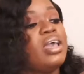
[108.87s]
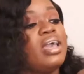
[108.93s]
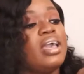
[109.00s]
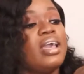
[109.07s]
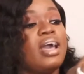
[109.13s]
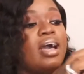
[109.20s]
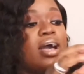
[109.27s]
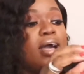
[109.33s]

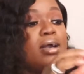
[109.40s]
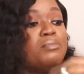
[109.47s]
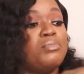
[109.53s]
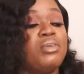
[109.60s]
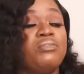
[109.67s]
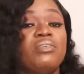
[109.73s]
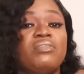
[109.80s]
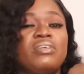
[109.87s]
The
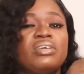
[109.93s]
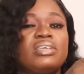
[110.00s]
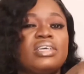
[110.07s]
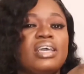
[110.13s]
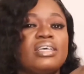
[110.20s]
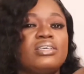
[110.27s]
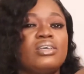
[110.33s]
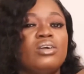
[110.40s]
review
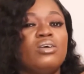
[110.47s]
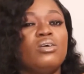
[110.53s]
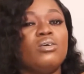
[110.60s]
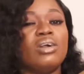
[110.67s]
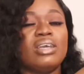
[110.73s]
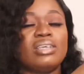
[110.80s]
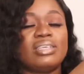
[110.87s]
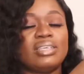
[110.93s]
says
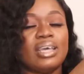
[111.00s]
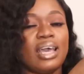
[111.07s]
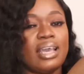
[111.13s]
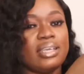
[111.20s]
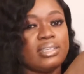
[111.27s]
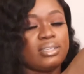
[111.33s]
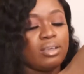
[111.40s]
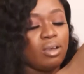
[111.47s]
go a
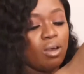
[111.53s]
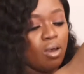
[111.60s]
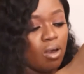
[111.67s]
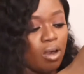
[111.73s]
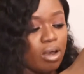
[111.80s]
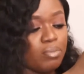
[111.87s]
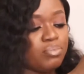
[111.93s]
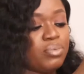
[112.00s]
size
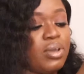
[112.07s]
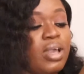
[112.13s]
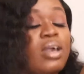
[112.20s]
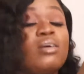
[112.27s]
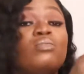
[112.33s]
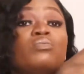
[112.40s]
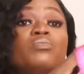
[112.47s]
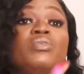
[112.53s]
up,
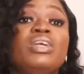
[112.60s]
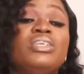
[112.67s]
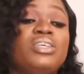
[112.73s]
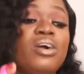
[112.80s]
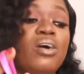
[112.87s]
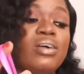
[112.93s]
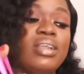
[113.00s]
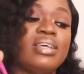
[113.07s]
which
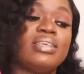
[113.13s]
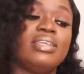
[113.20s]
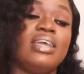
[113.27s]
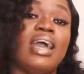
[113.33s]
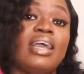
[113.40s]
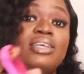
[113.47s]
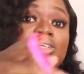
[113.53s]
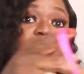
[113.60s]
honestly
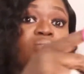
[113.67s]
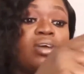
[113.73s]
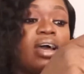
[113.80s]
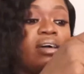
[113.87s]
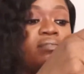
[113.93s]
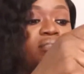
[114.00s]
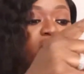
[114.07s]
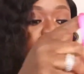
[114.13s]
I should
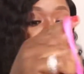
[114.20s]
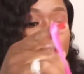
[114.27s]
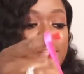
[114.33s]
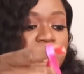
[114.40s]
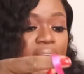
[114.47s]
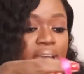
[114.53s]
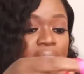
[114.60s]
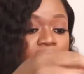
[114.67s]
have done
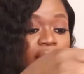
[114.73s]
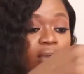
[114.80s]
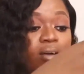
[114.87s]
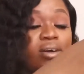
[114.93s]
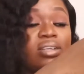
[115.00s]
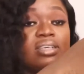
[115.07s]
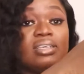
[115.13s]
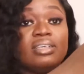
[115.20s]
that. I
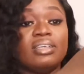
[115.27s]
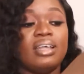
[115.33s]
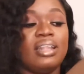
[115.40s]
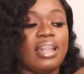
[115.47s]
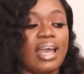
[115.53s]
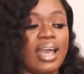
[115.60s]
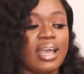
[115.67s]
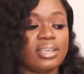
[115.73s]
got this in a
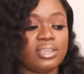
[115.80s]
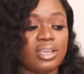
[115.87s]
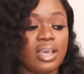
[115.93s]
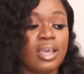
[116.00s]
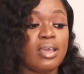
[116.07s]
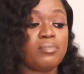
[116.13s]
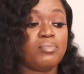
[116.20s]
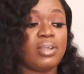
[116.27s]
large,
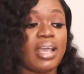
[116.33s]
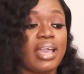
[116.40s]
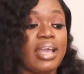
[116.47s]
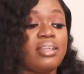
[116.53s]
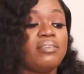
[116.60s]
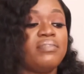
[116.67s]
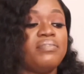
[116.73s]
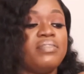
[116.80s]
but I
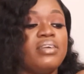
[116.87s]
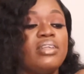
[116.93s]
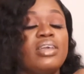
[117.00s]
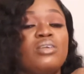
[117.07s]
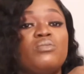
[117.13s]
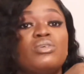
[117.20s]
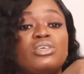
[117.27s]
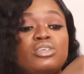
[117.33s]
kind of feel
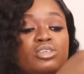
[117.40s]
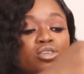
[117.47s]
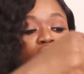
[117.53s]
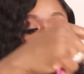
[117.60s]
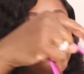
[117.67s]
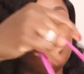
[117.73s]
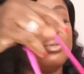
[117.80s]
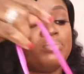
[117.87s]
it was
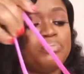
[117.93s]
too